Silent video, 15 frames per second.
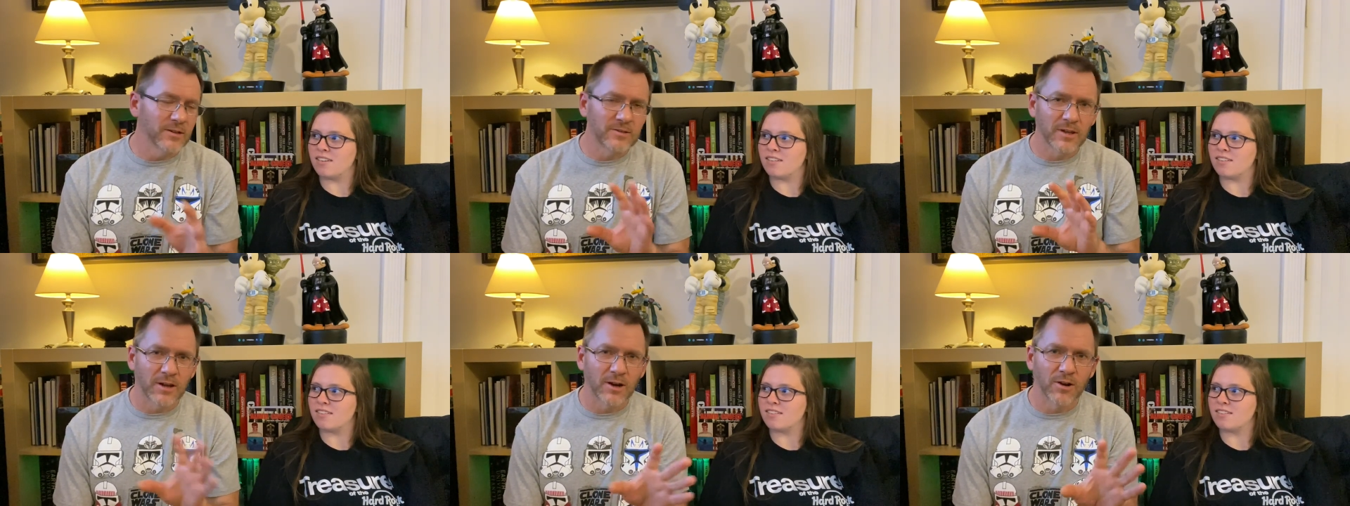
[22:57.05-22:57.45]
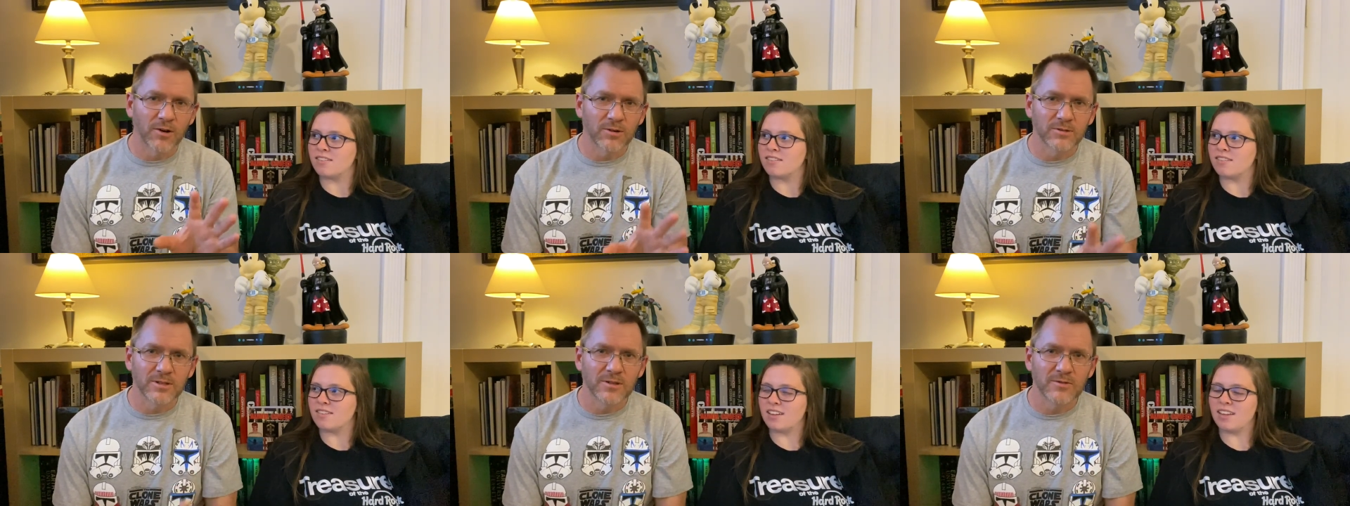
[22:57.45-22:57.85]
Speaker 1: It's like a
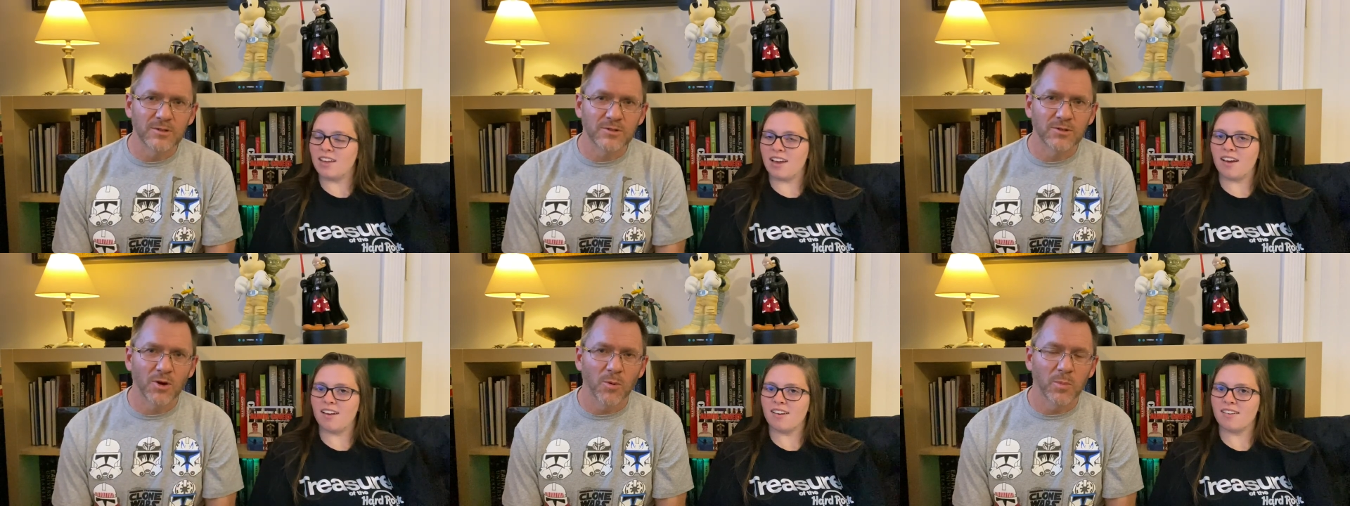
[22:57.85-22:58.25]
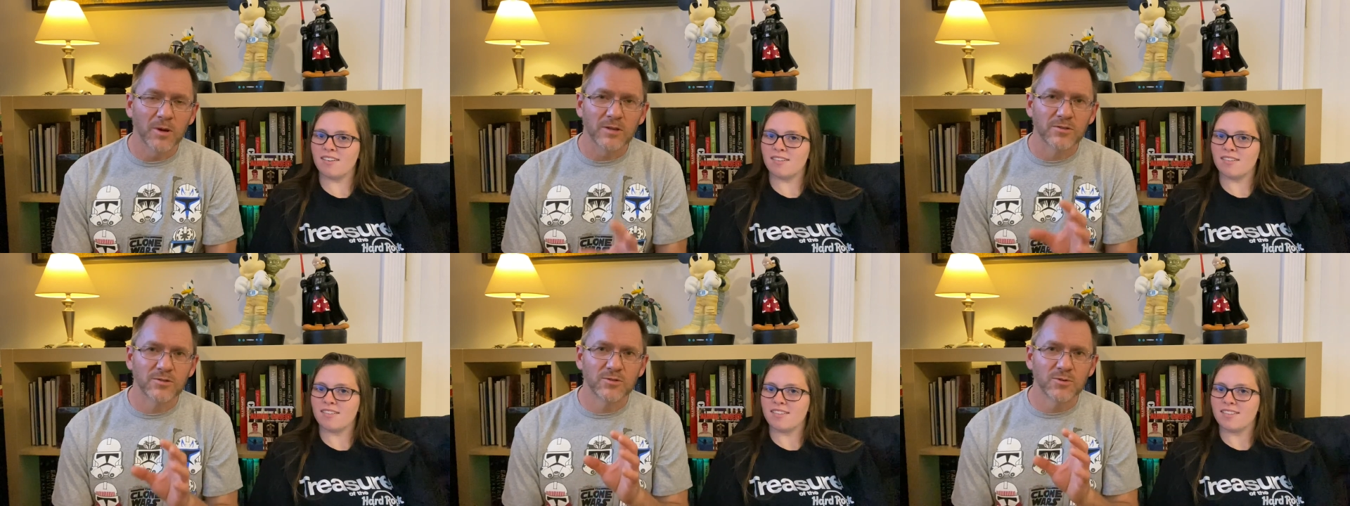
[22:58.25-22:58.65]
girl T V yeah. show,
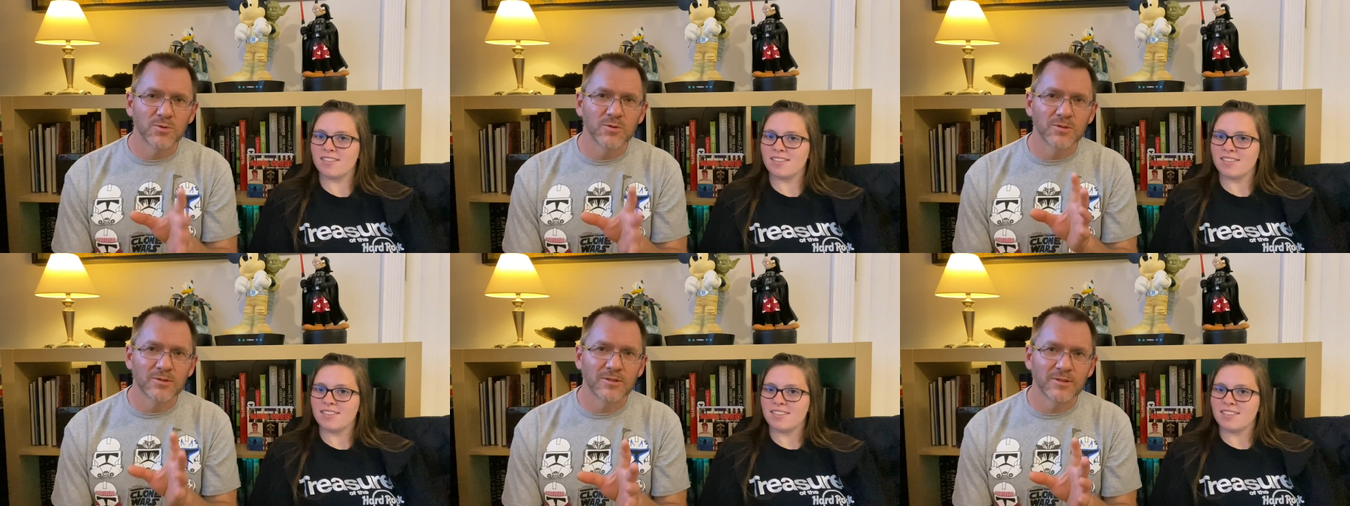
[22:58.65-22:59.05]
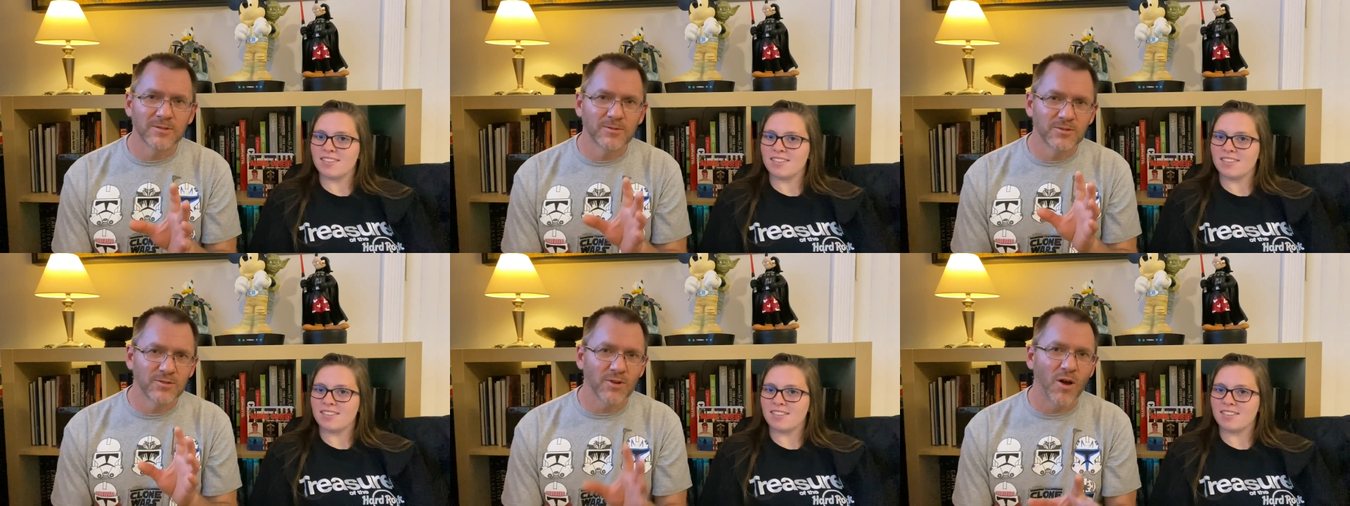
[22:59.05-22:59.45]
but as soon as the
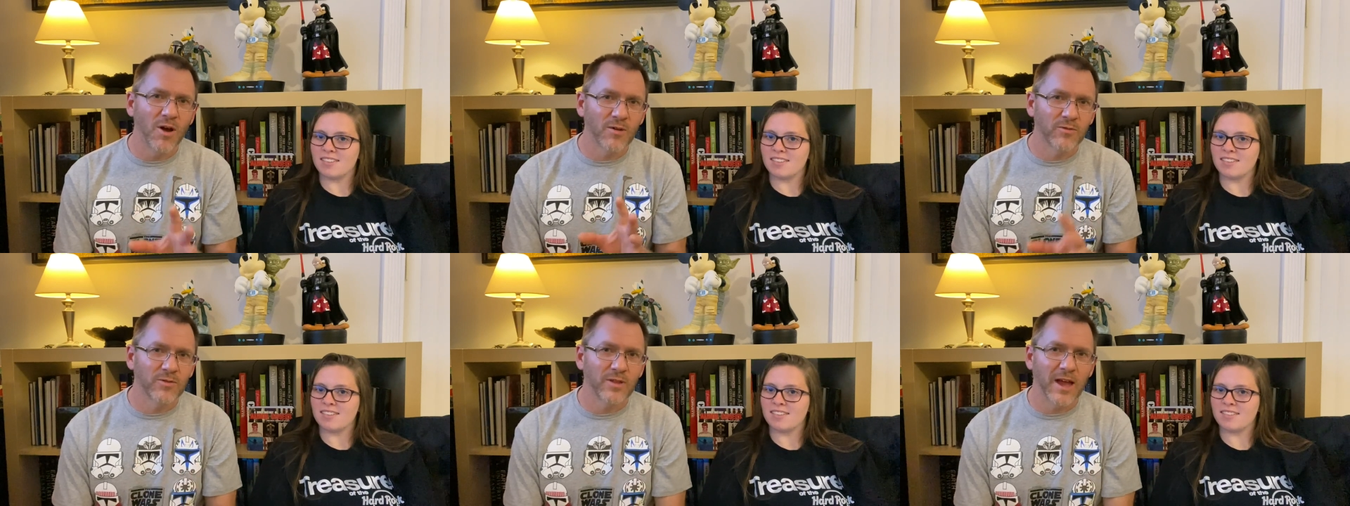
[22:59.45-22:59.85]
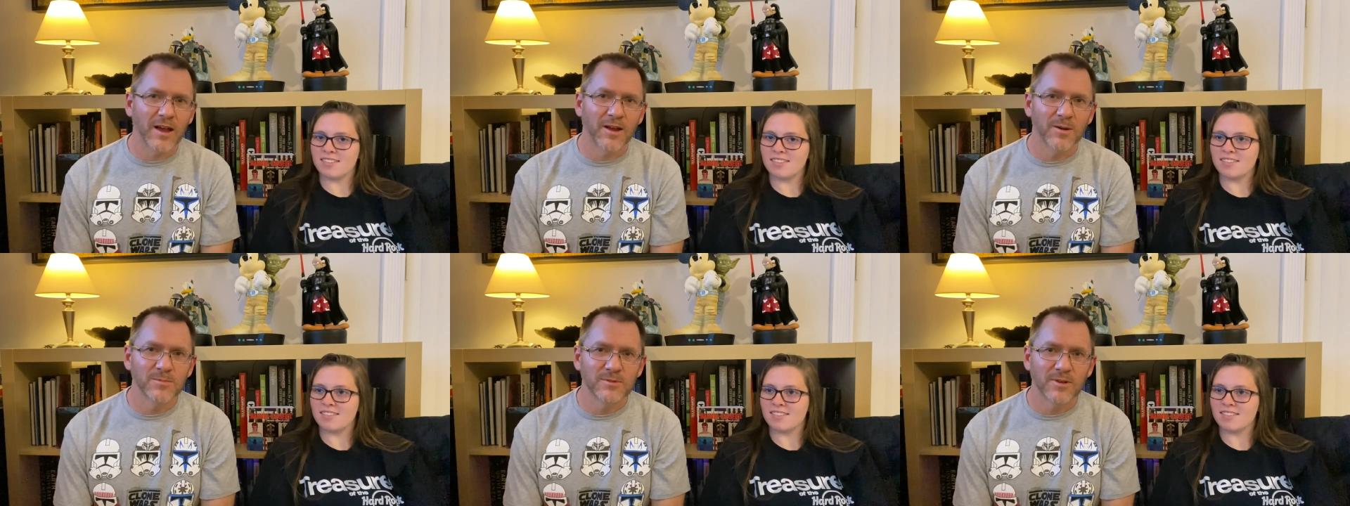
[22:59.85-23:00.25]
song for
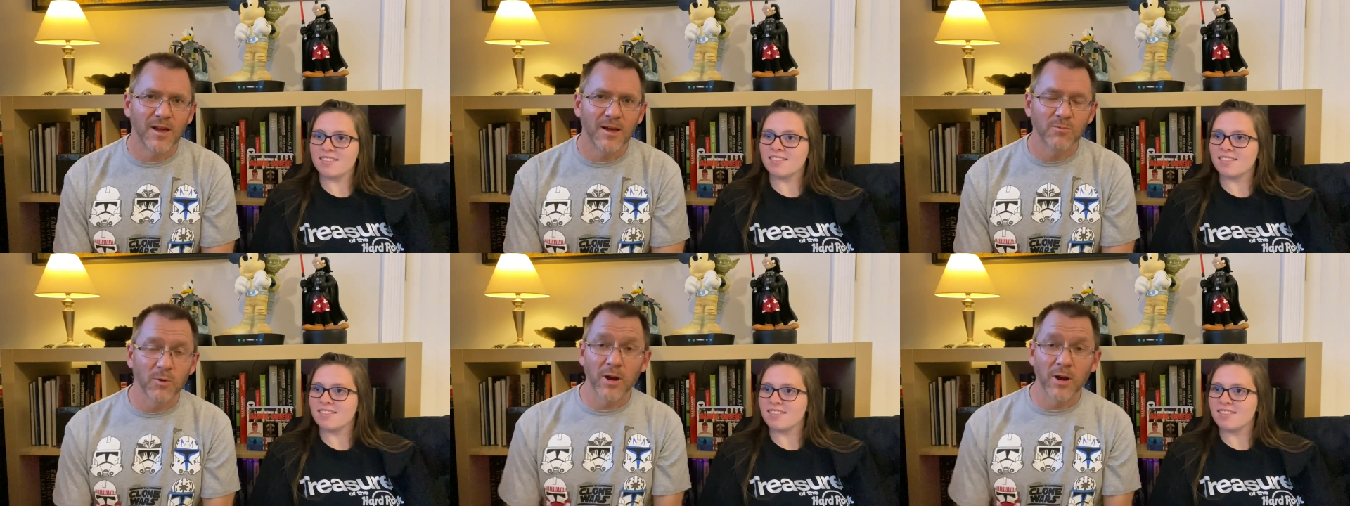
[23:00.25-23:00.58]
that comes on,